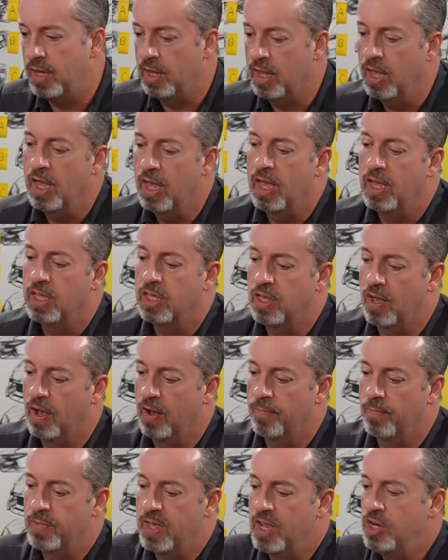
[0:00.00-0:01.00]
Yep.
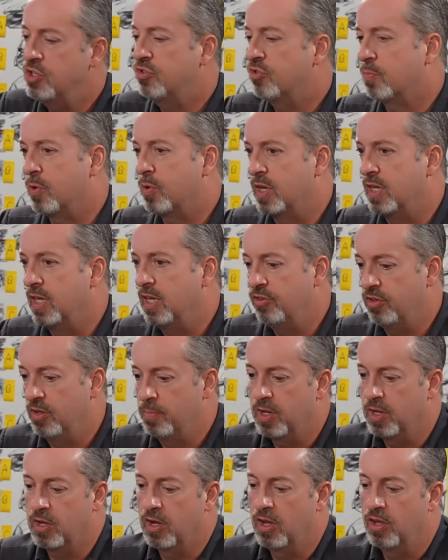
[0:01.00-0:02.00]
Engines are pretty easy
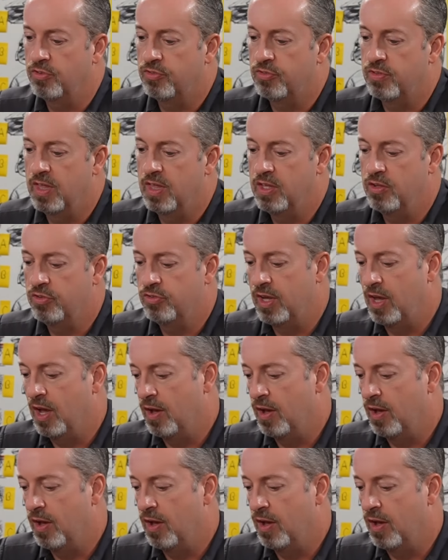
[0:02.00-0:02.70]
because they say,